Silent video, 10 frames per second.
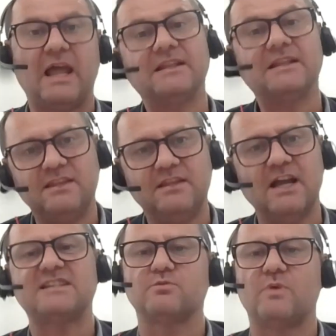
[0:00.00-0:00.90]
and
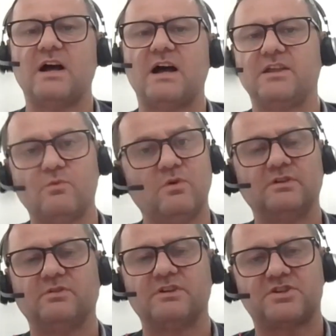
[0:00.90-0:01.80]
that's why you
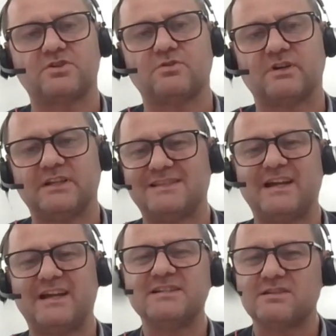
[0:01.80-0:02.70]
want to ensure that
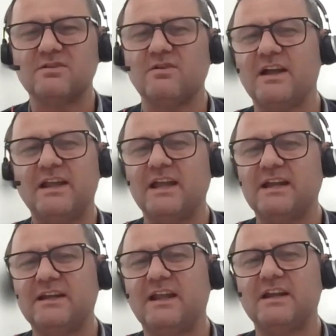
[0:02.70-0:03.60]
there is no
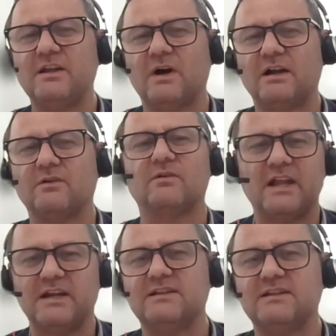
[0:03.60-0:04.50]
anyone or
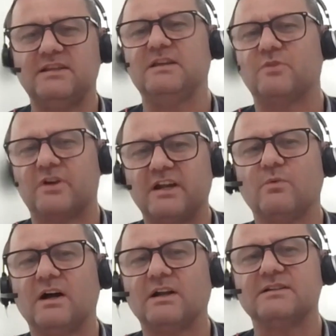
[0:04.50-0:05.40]
any team or
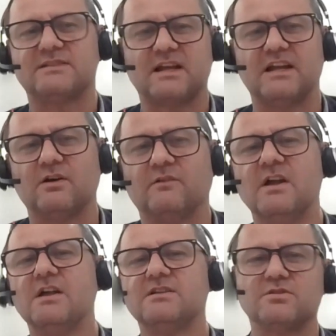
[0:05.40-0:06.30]
anyone that's kind of
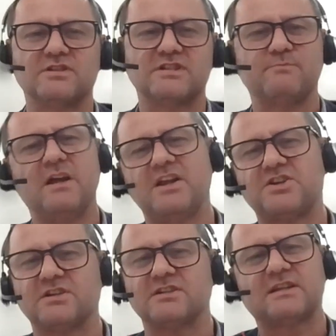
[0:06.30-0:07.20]

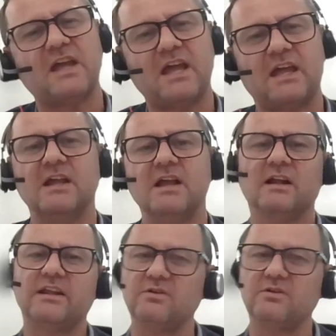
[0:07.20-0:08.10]
suspicious. Hey,
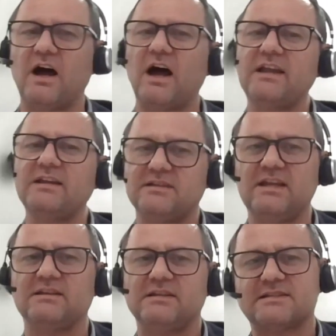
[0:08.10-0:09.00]
like, I
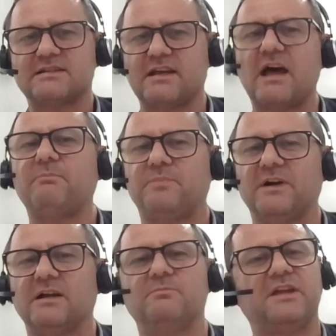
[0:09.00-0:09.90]
think this
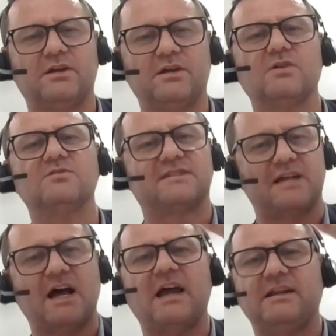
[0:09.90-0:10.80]
happened because
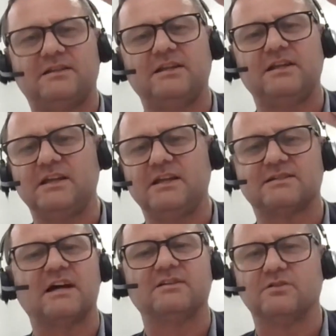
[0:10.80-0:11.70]
IT
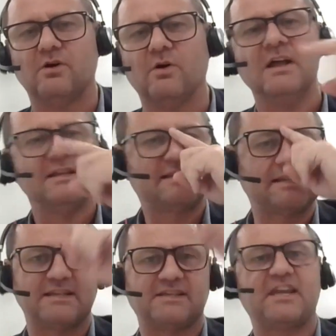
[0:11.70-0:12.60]
is, I don't know,
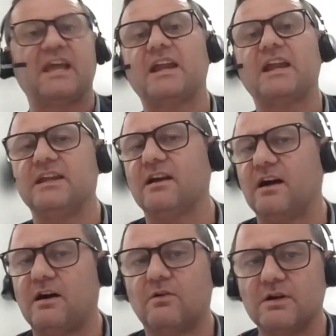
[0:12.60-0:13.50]
scanning
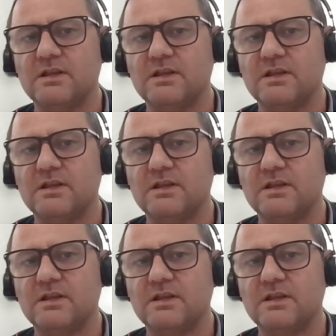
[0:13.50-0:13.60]
our